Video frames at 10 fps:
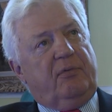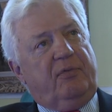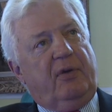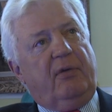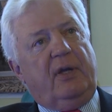a
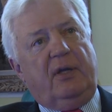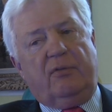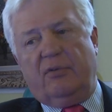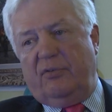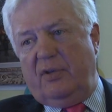very
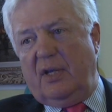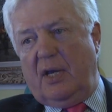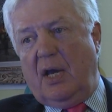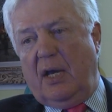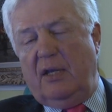interesting
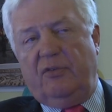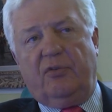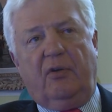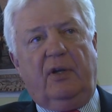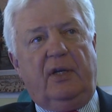guy. He
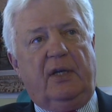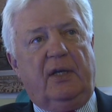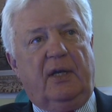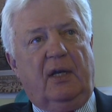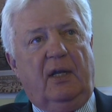certainly
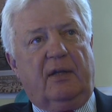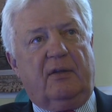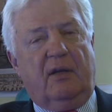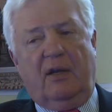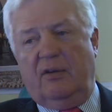didn't get
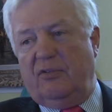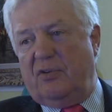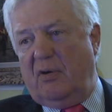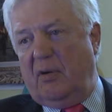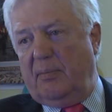elected on his
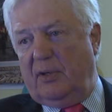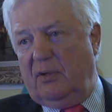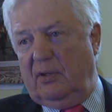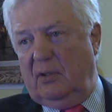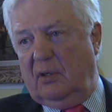charm and
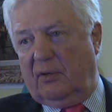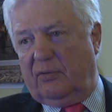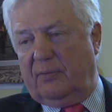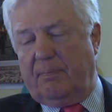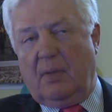good
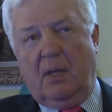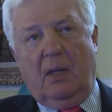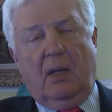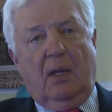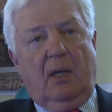looks,
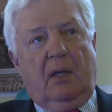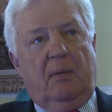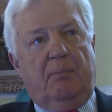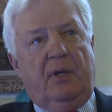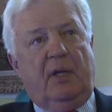
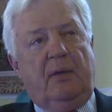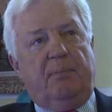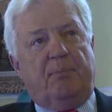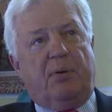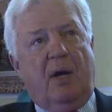but he
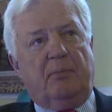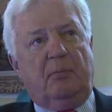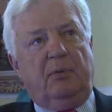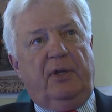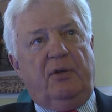
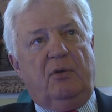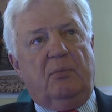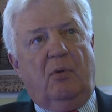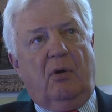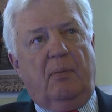probably knew
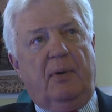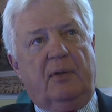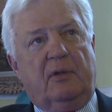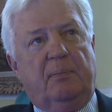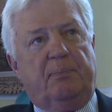more
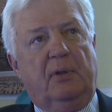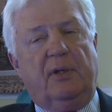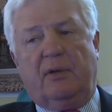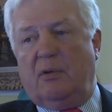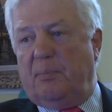about the
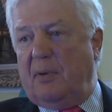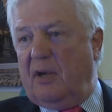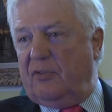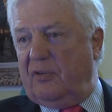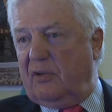political
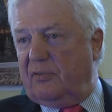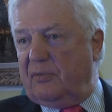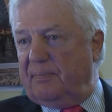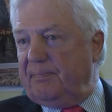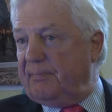
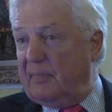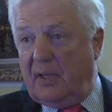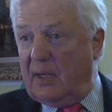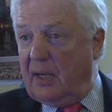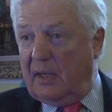process
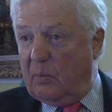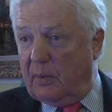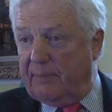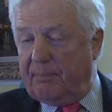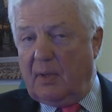than anyone.
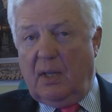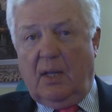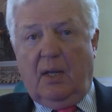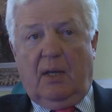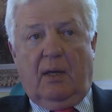
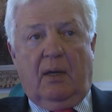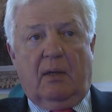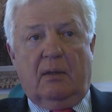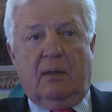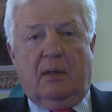
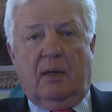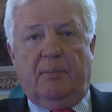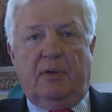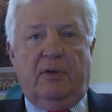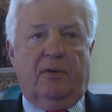And I
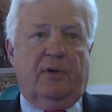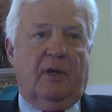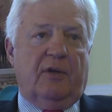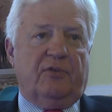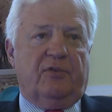mean, there are
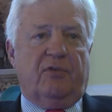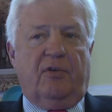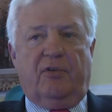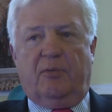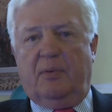lots of
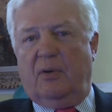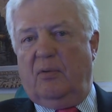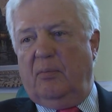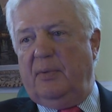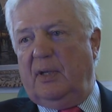stories about
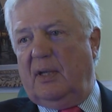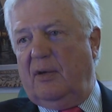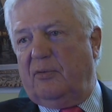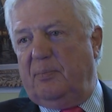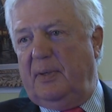old
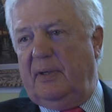Milhouse